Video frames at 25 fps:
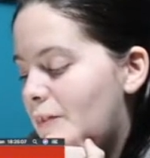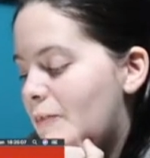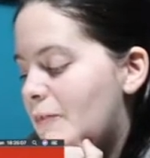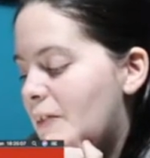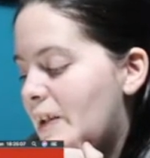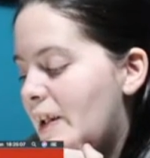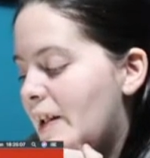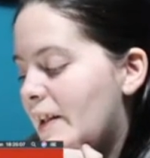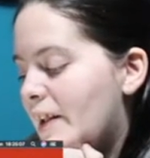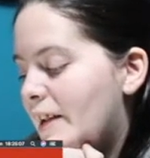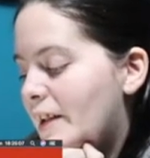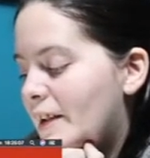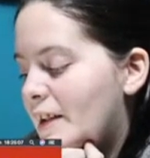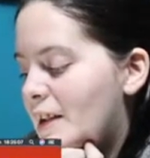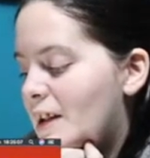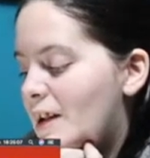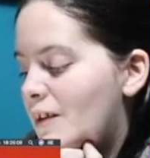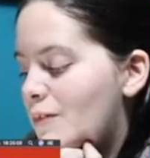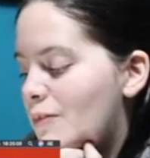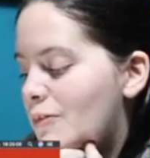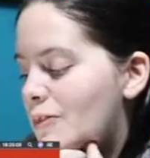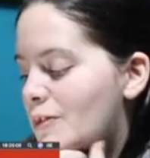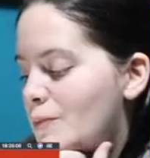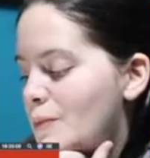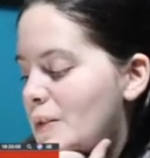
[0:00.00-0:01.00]
flagging
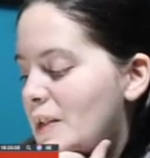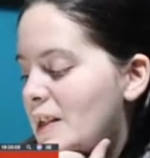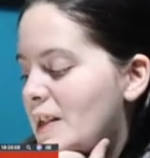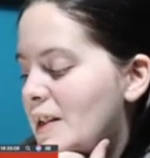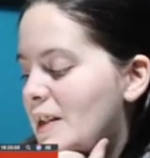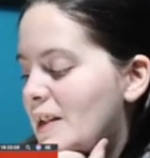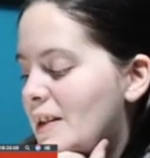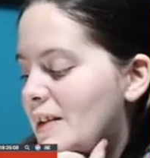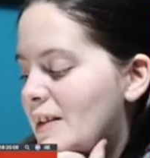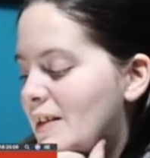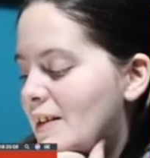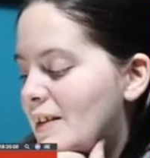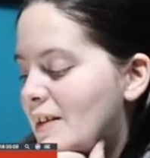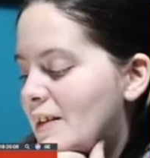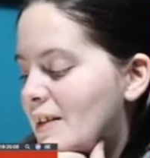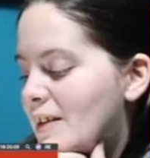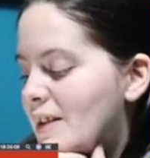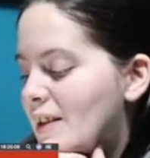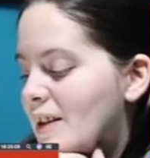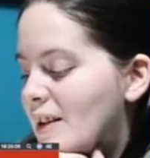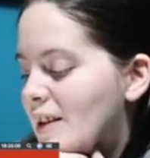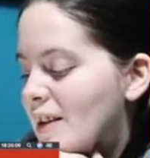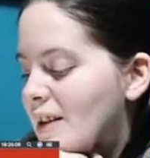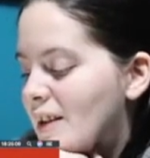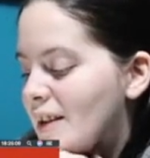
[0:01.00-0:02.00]
up for me.
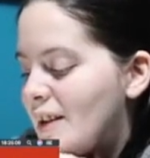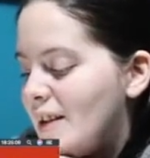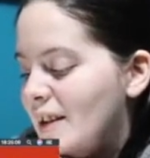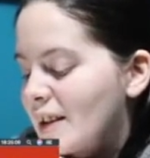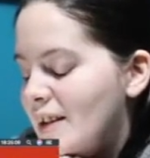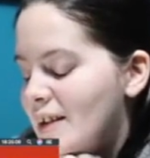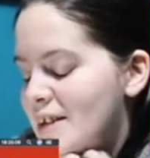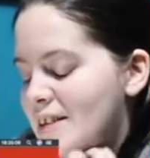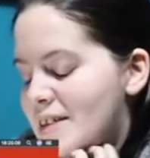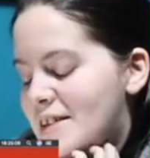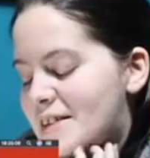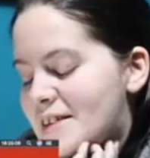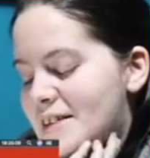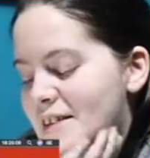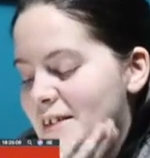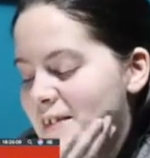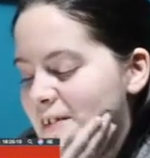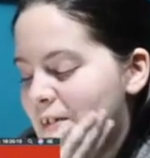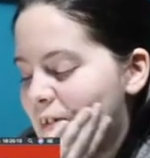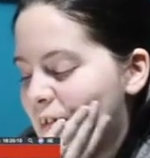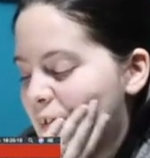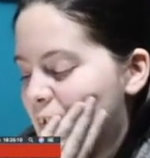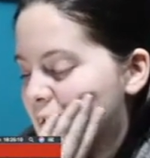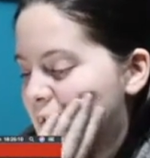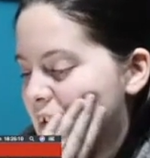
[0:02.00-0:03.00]

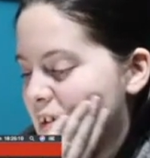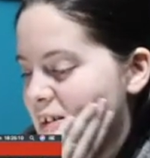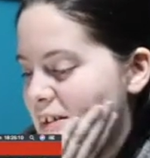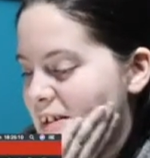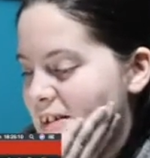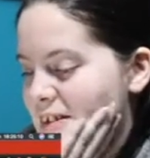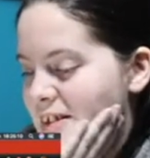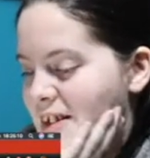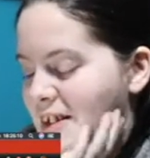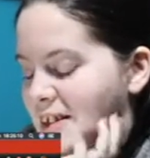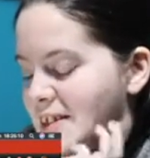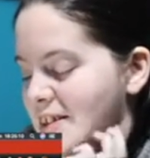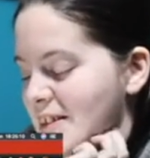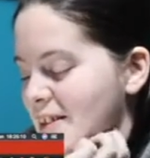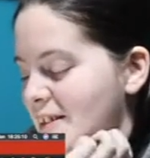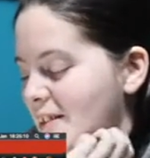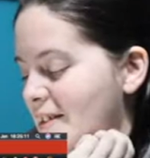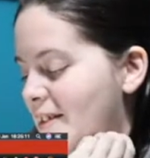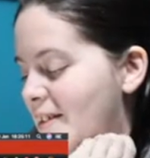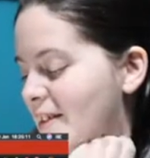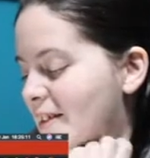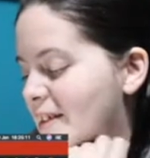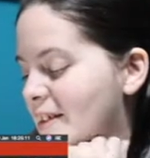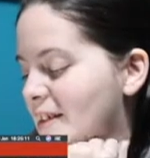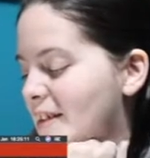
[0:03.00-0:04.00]
So this is
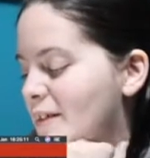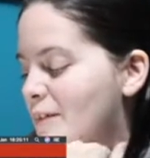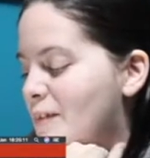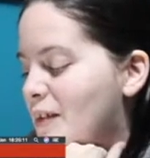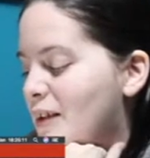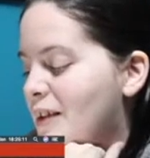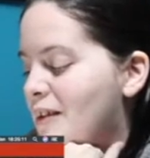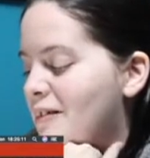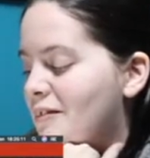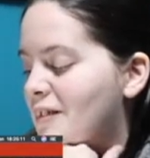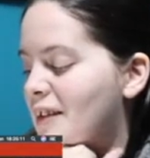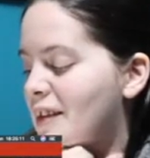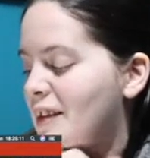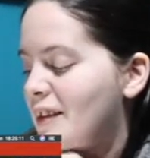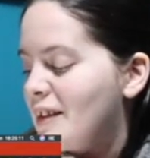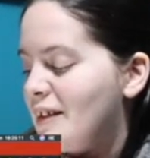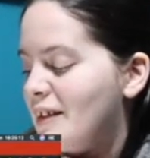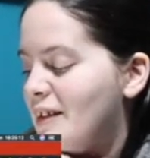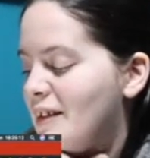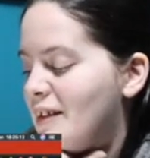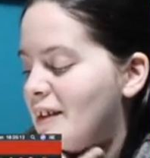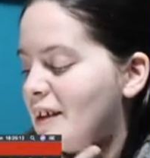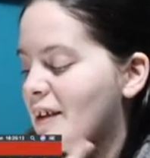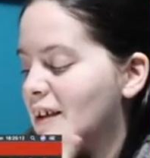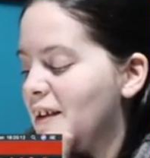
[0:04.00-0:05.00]
actually becoming a
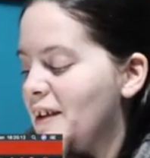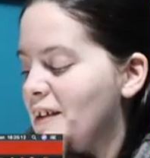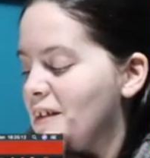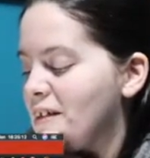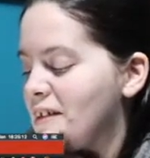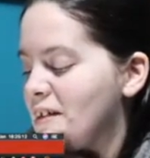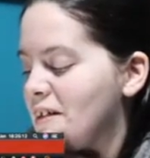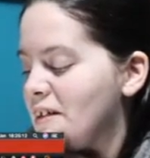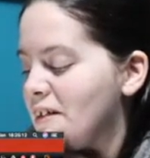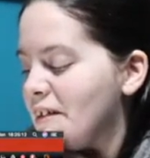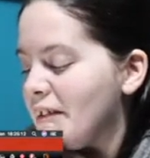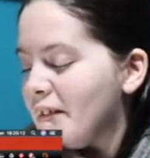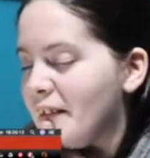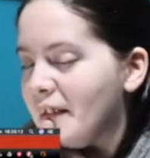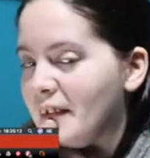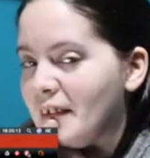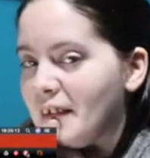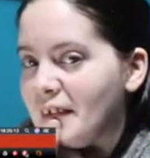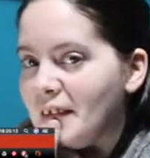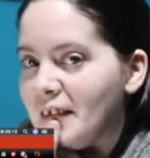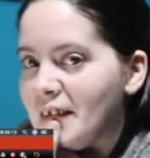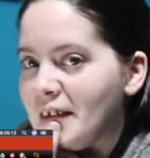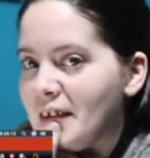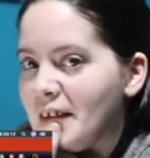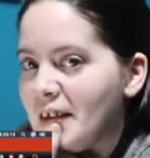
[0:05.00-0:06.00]
lot harder
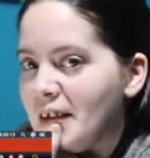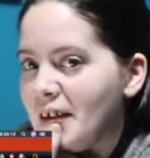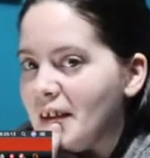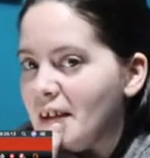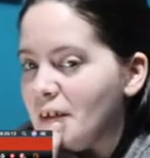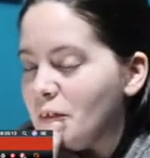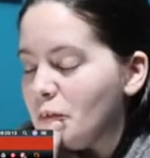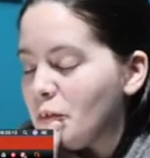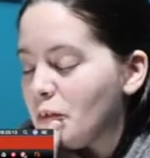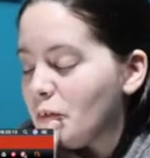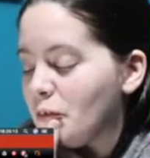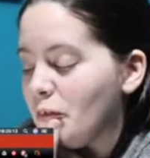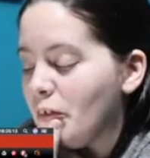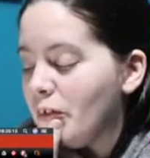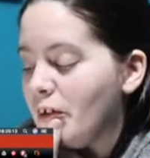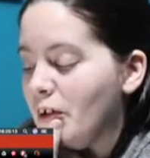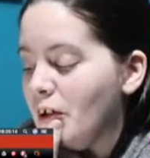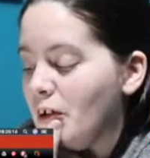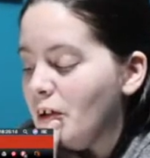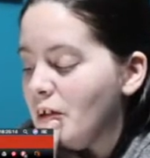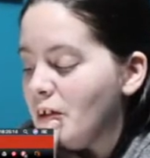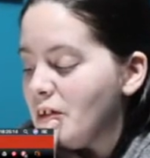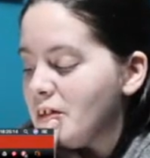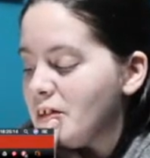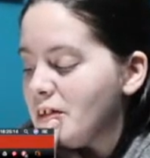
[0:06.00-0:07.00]
than I would have
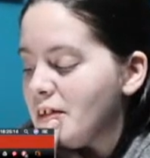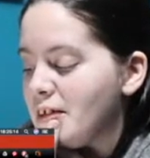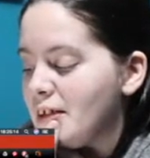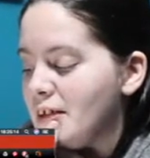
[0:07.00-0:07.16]
thought,